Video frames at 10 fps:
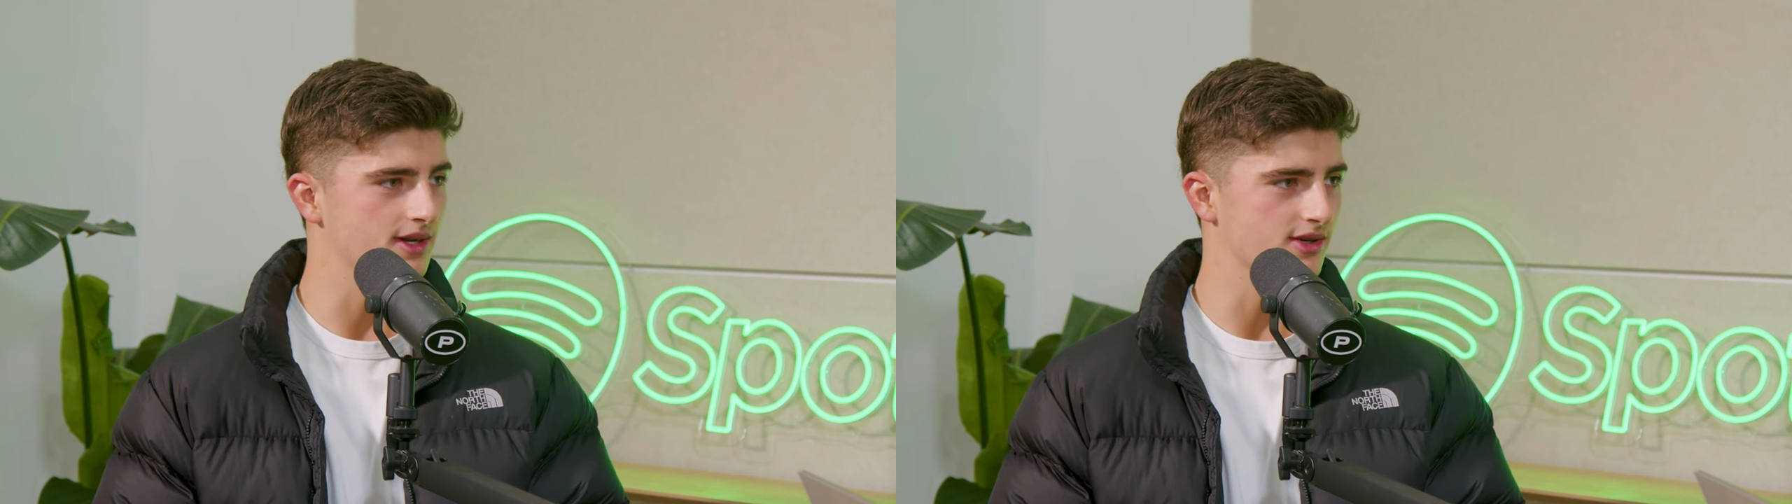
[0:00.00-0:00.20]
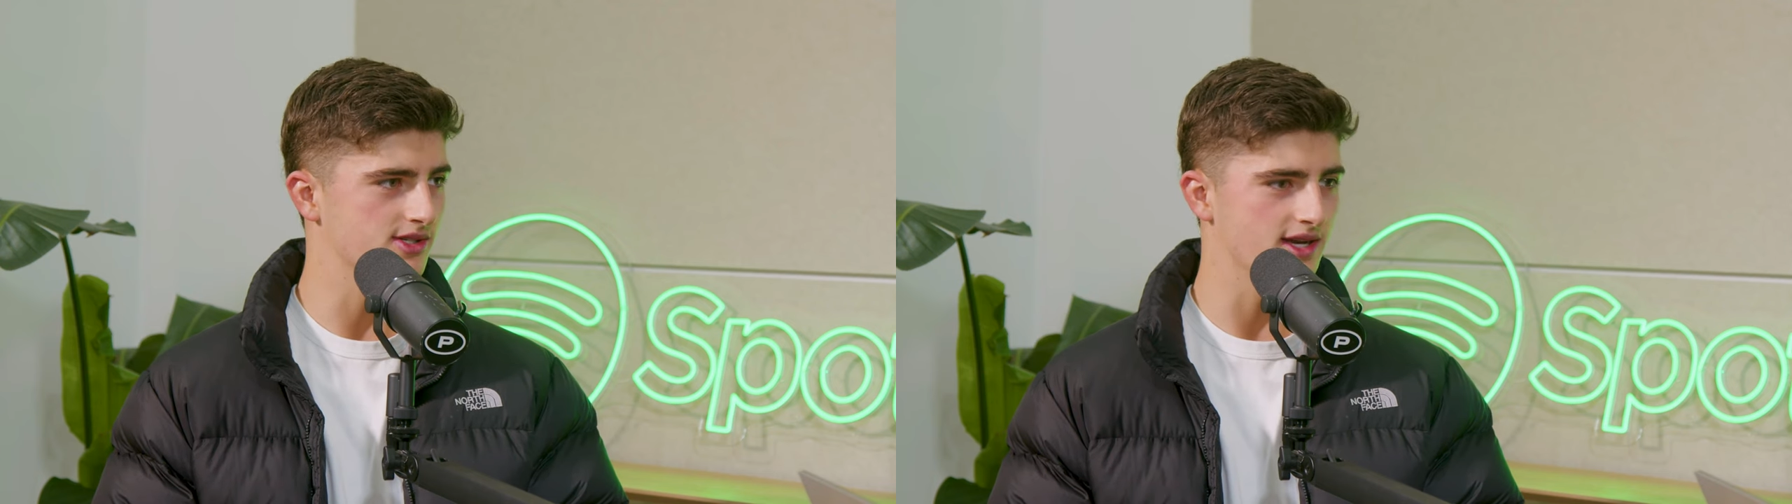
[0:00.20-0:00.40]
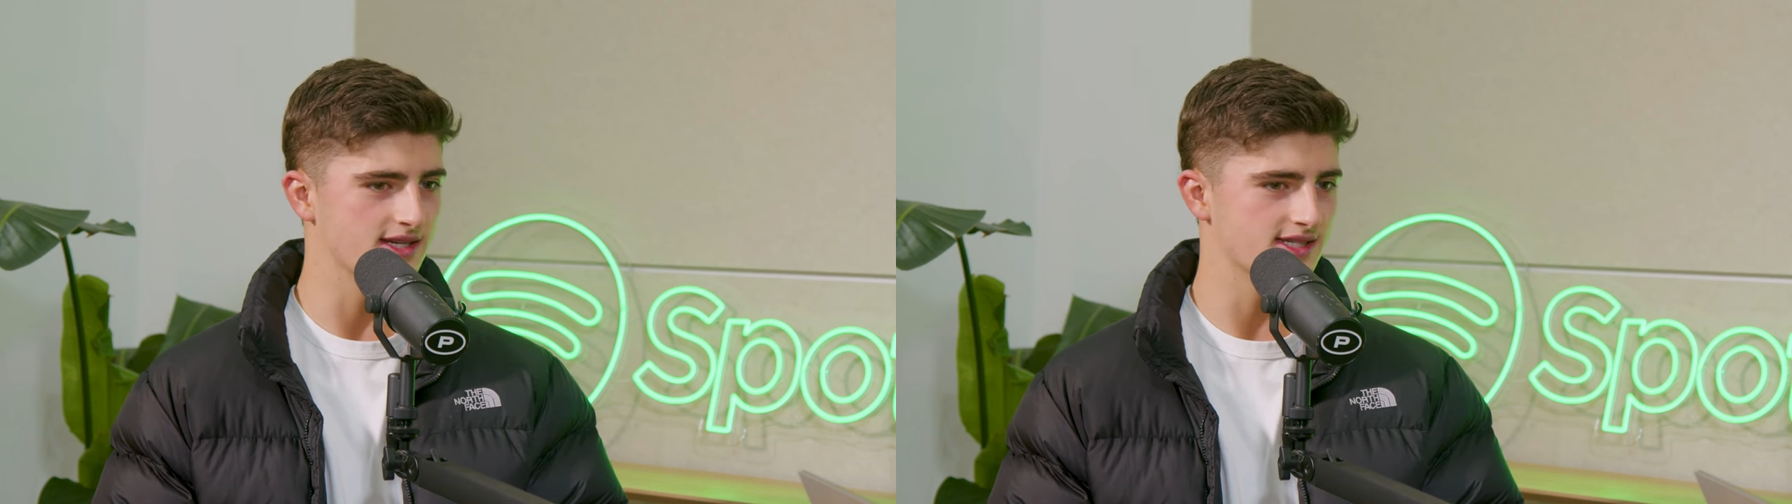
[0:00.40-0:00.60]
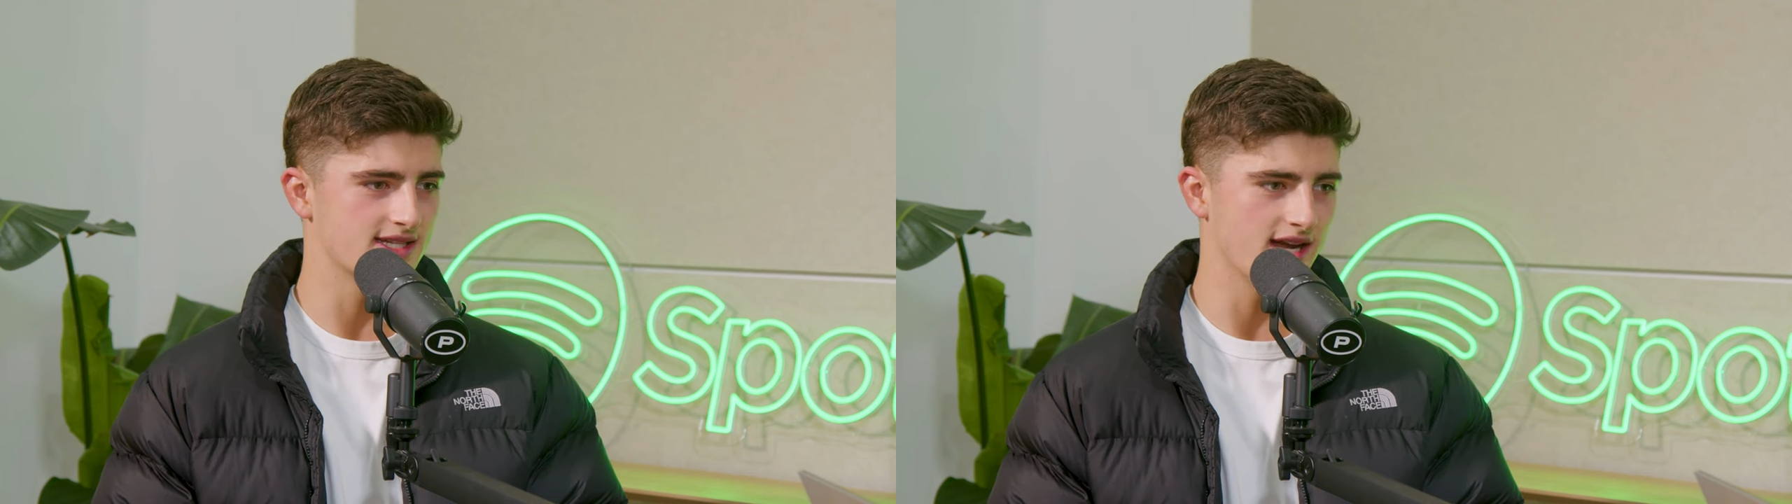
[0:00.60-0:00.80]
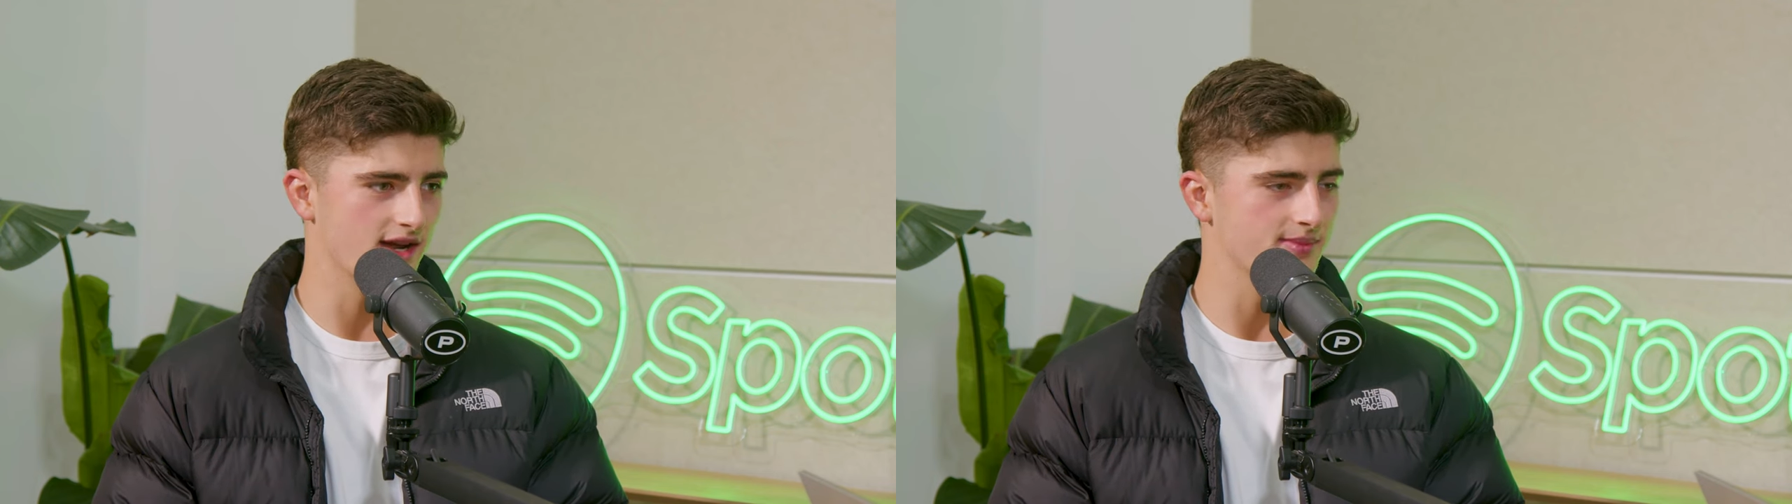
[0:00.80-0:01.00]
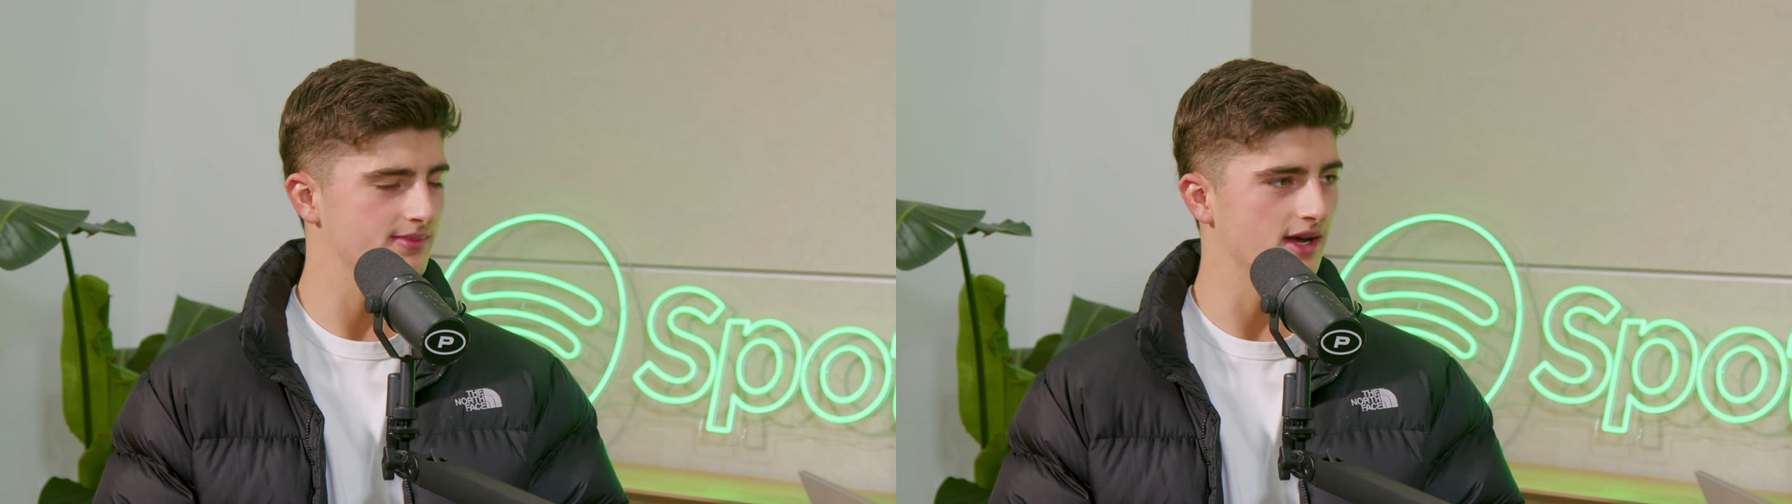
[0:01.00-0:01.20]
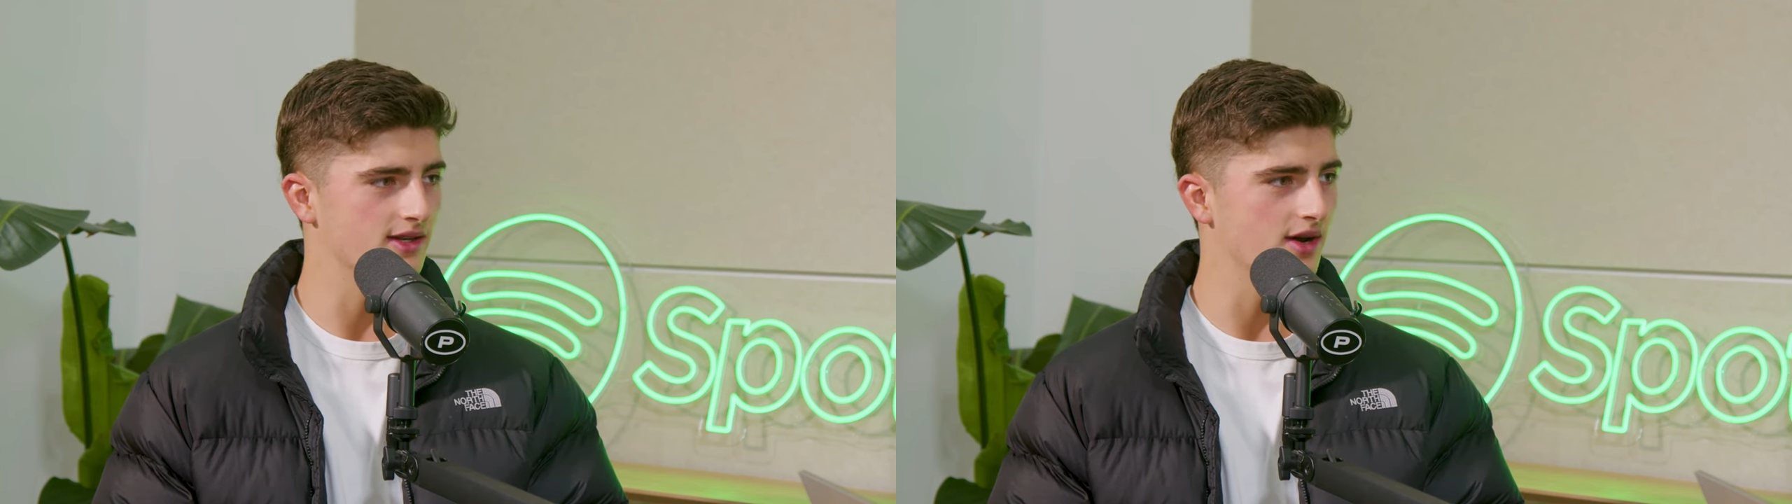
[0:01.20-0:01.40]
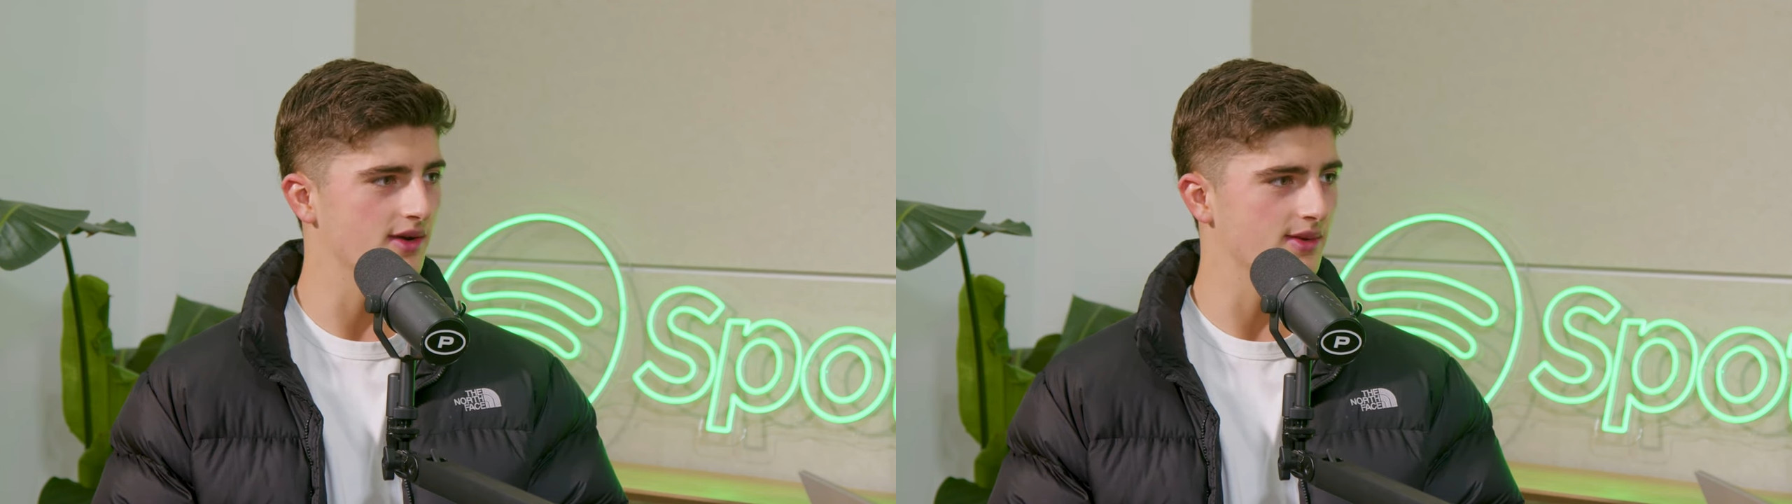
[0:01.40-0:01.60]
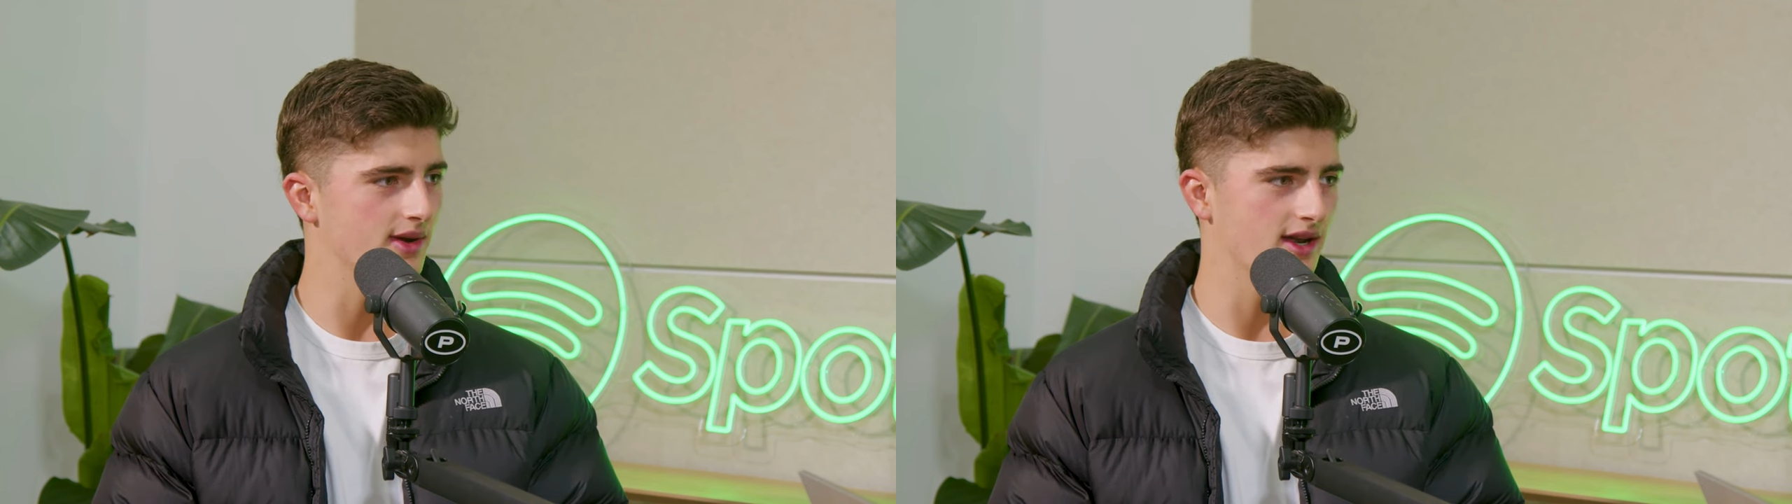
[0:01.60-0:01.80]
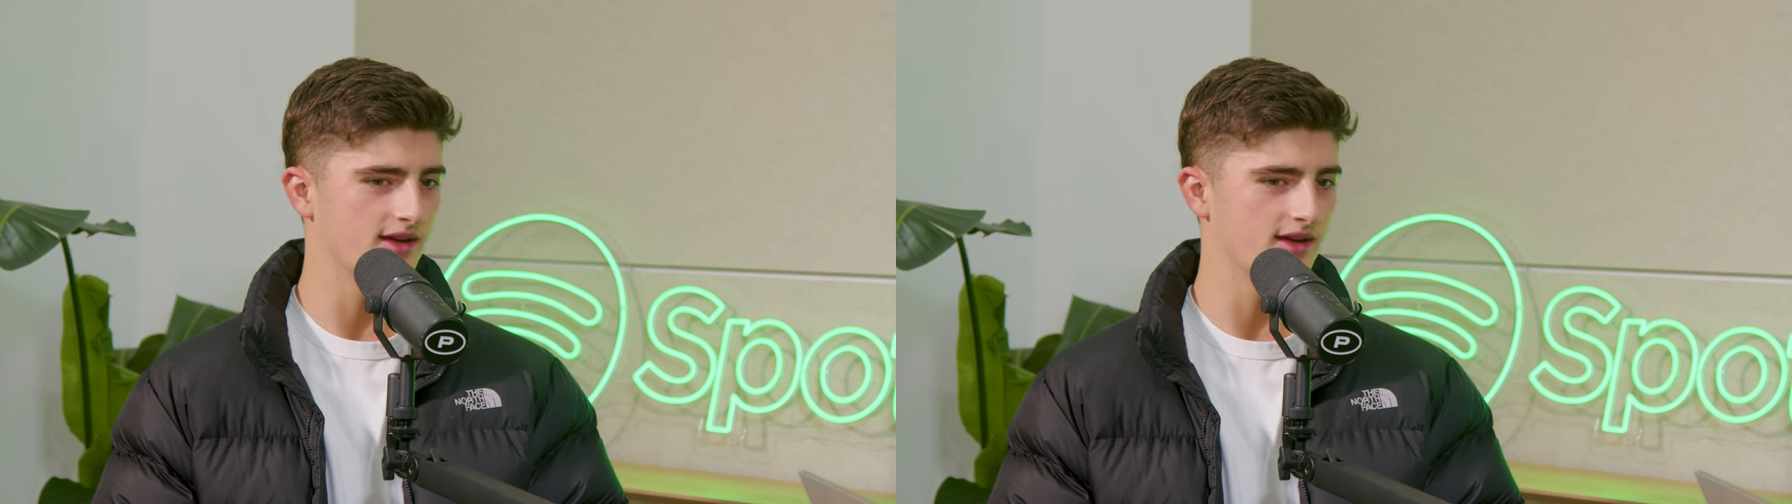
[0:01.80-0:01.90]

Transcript: but also interstate, I'd, I'd go anywhere.